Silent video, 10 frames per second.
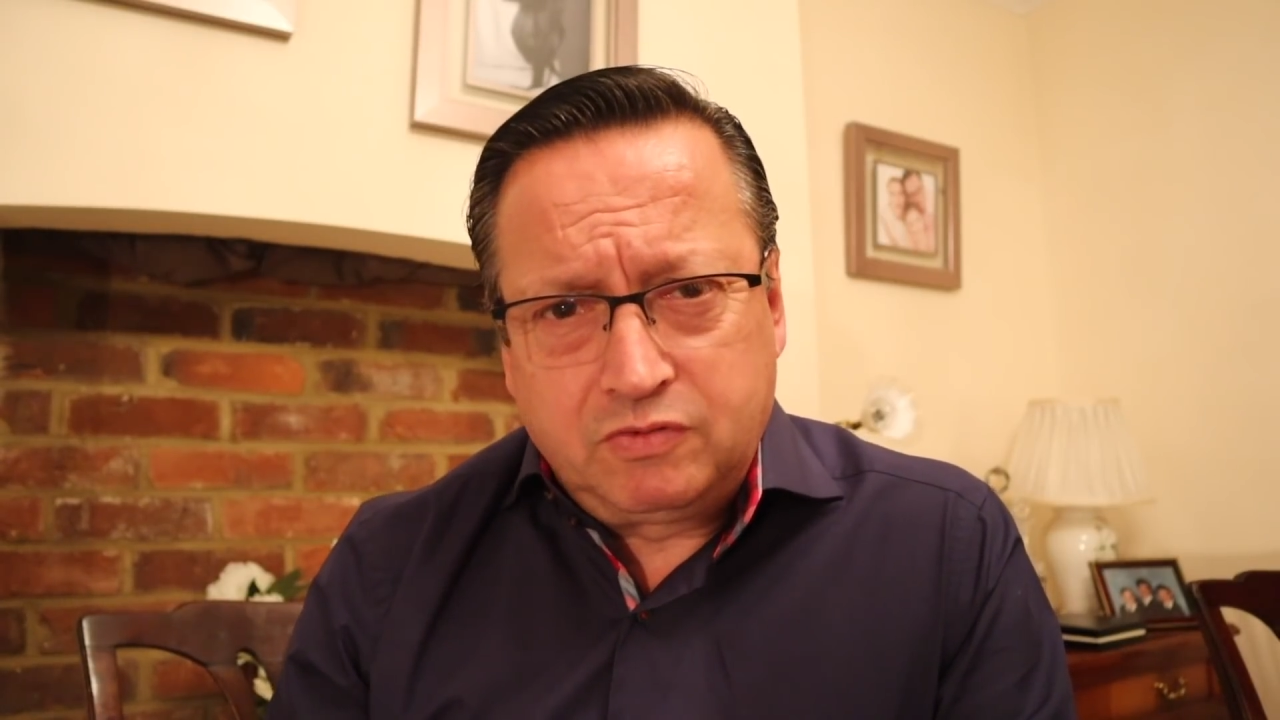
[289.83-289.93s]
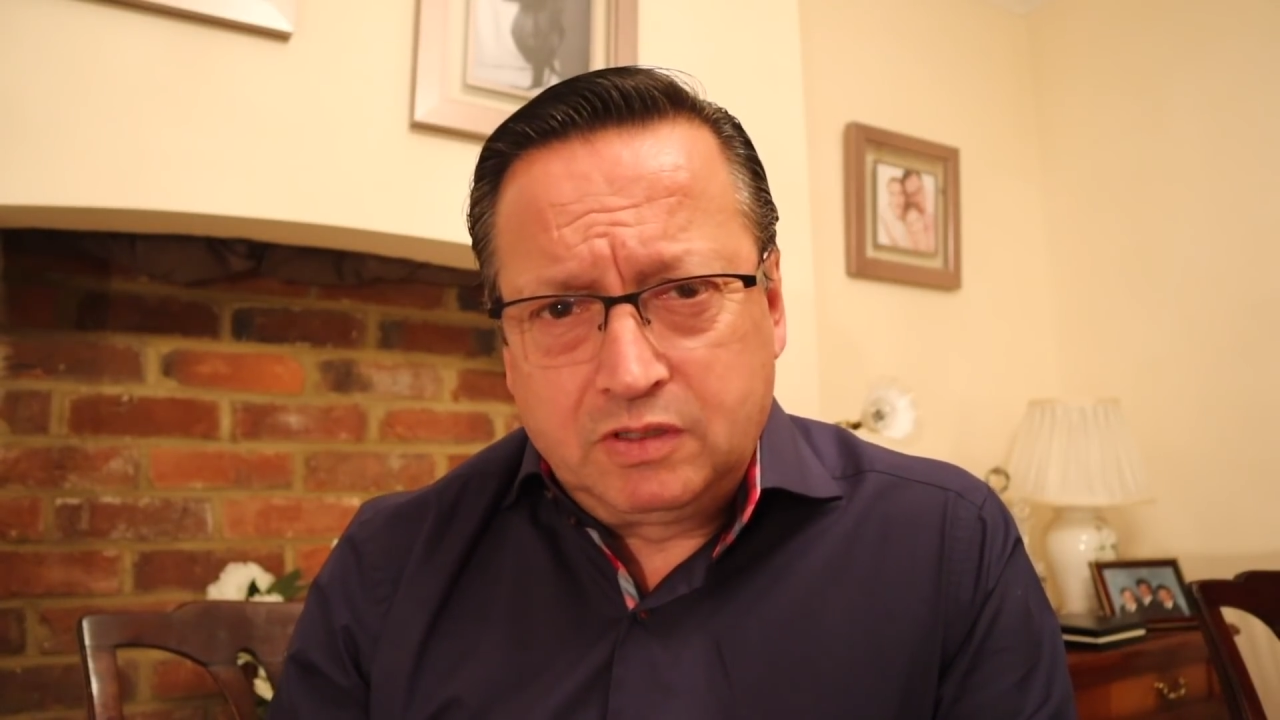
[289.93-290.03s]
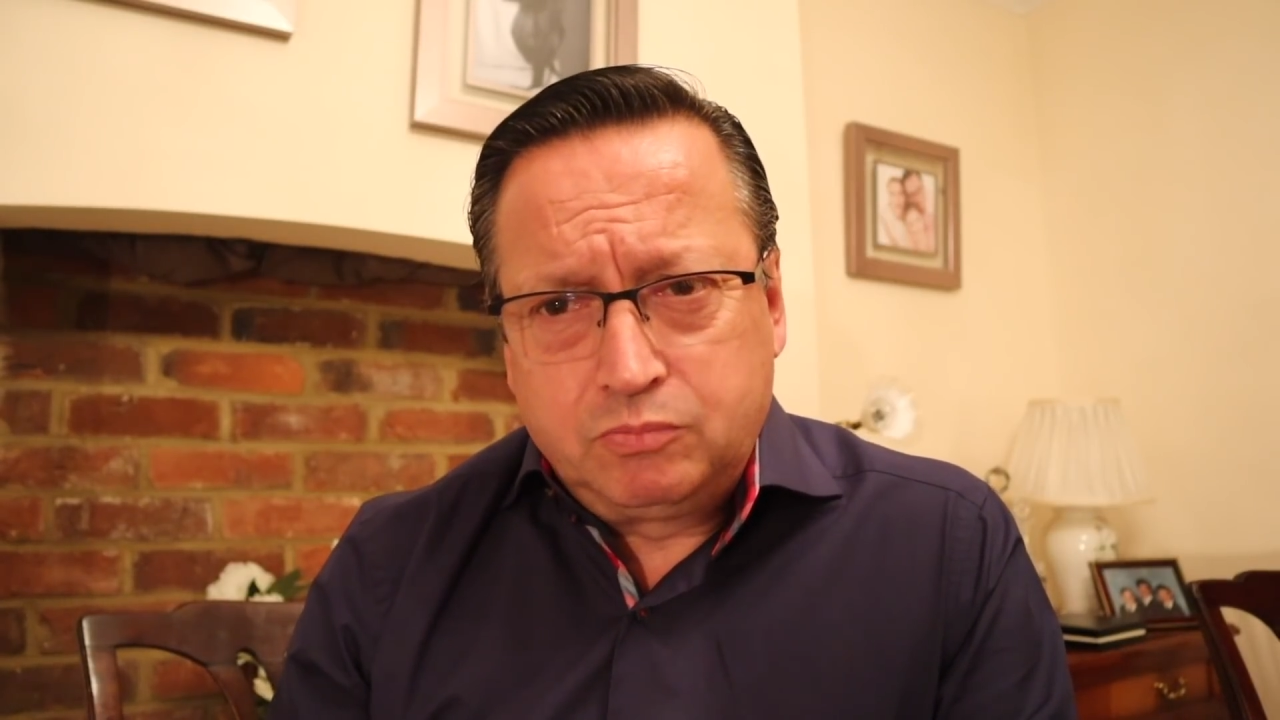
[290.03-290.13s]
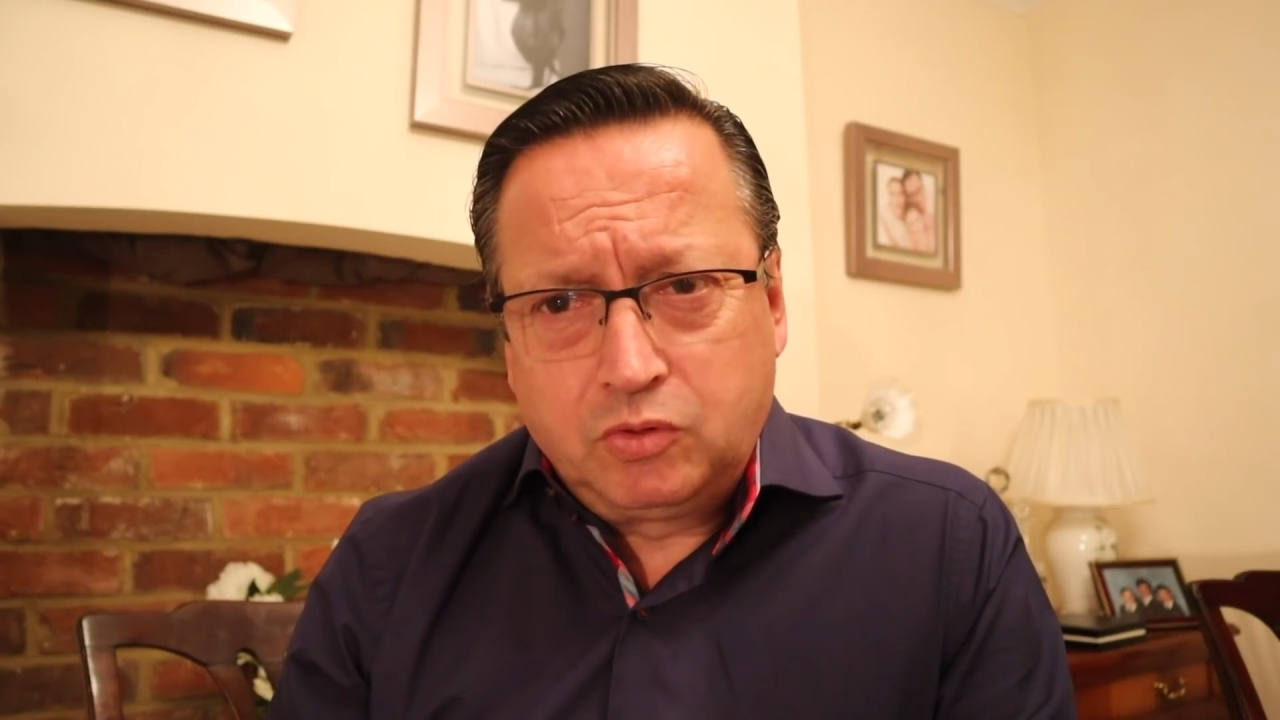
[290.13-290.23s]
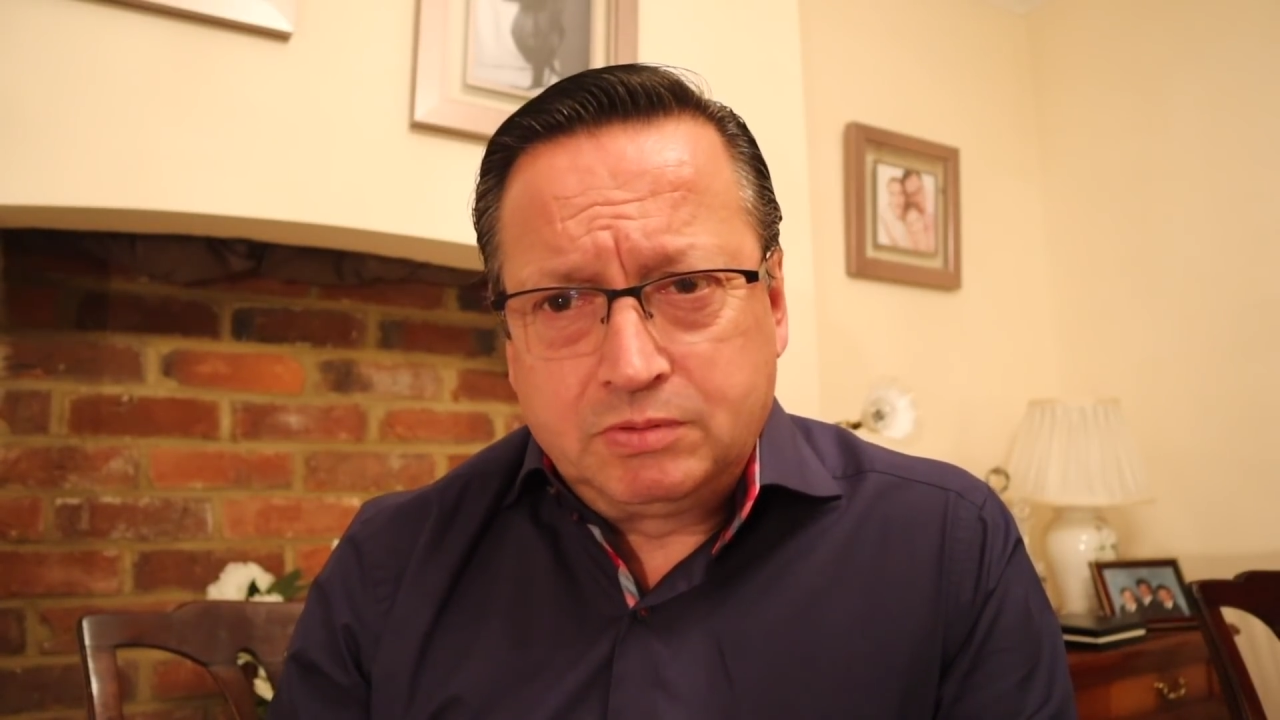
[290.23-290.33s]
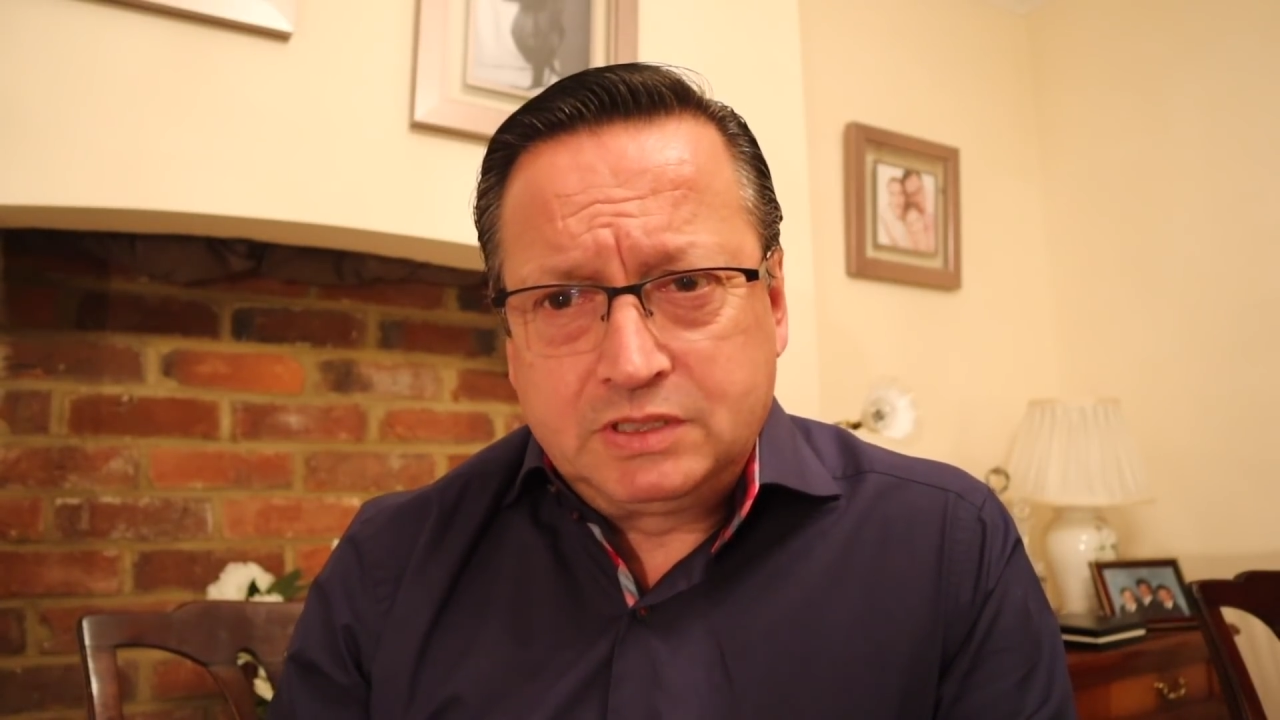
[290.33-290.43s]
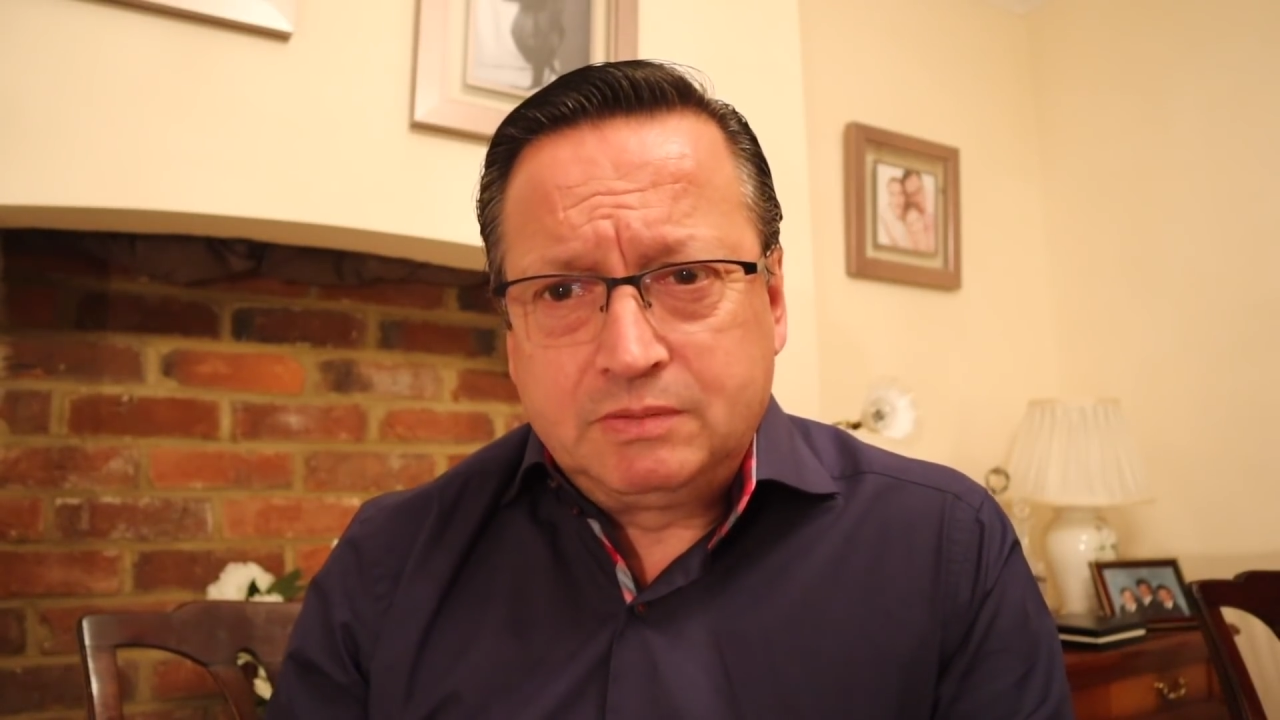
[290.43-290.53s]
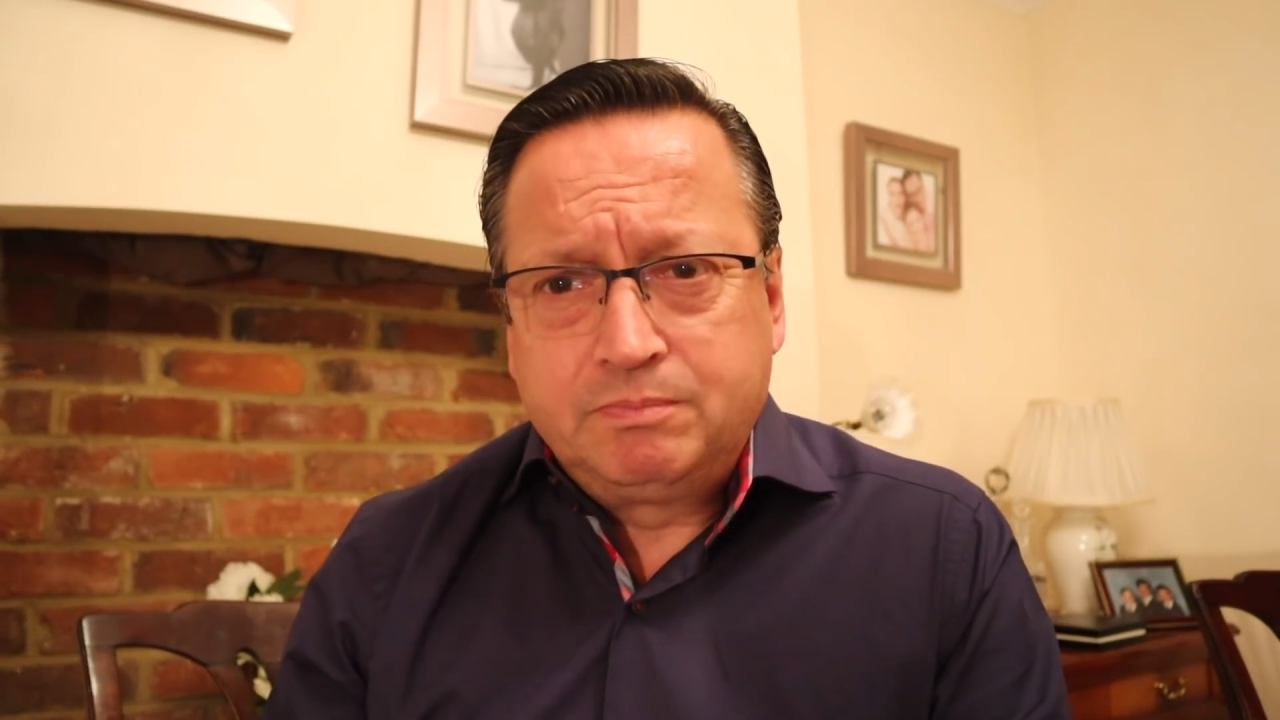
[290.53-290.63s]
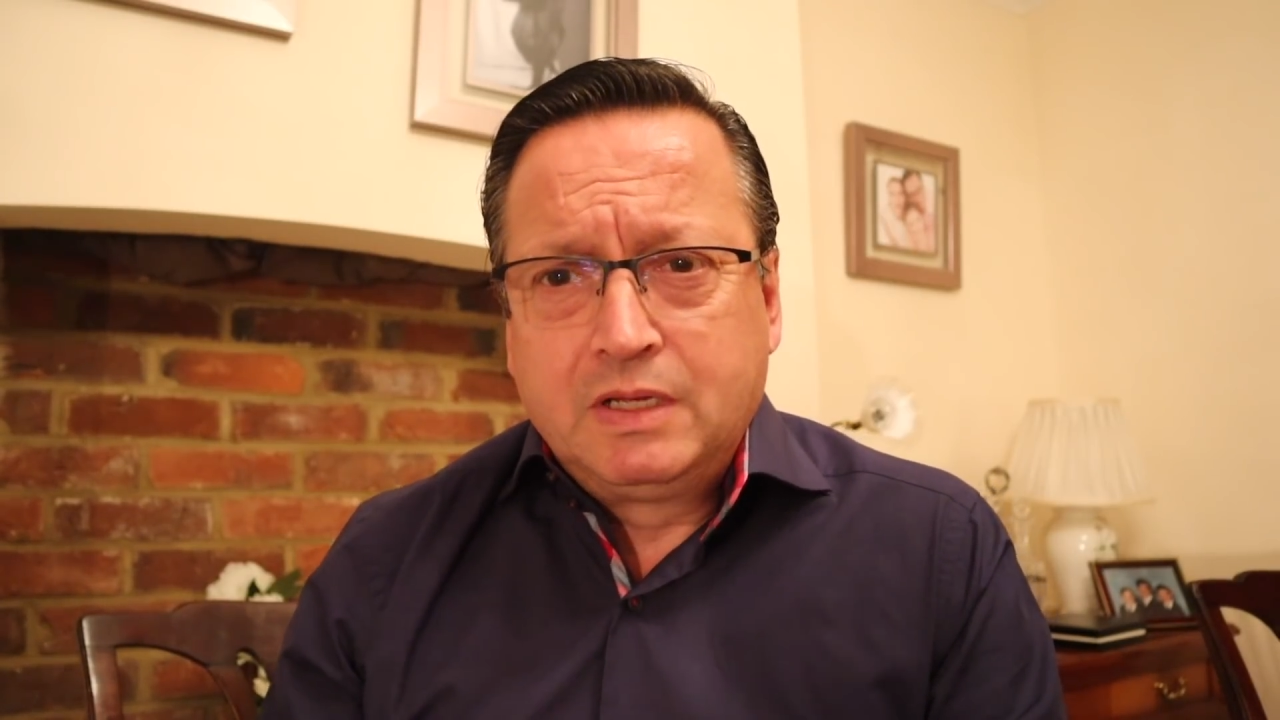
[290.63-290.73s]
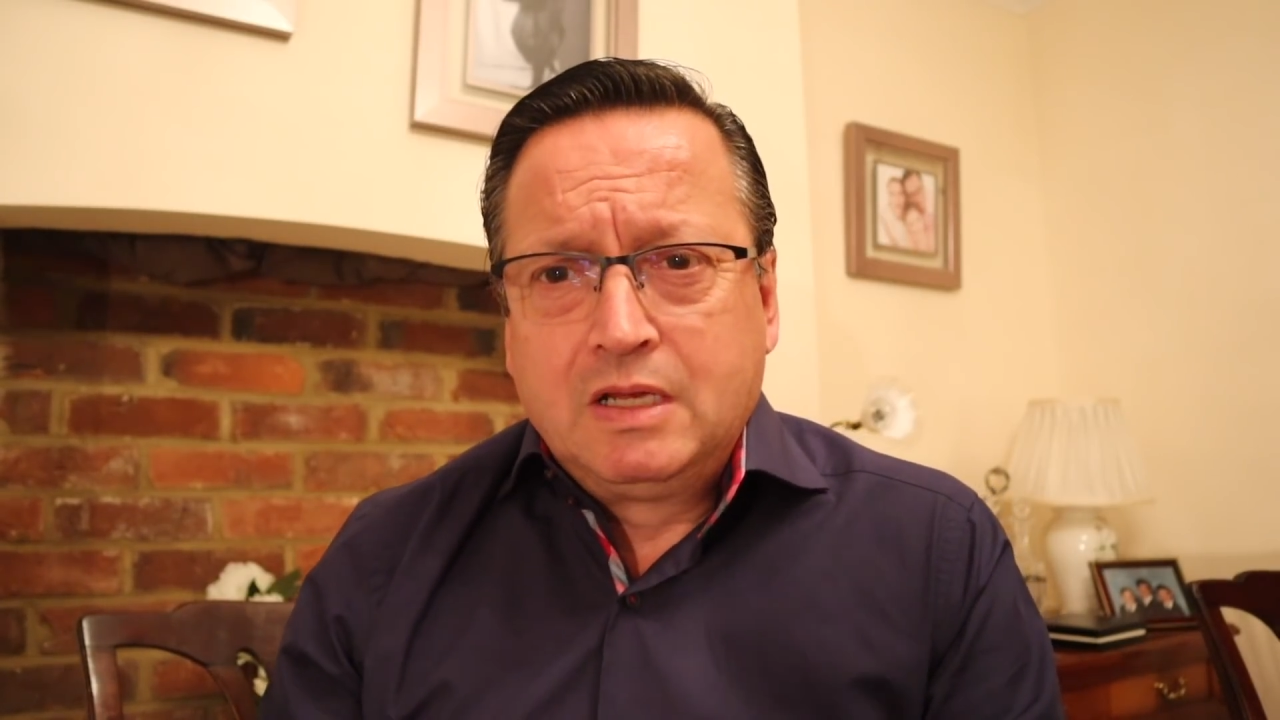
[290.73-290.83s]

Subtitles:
find property.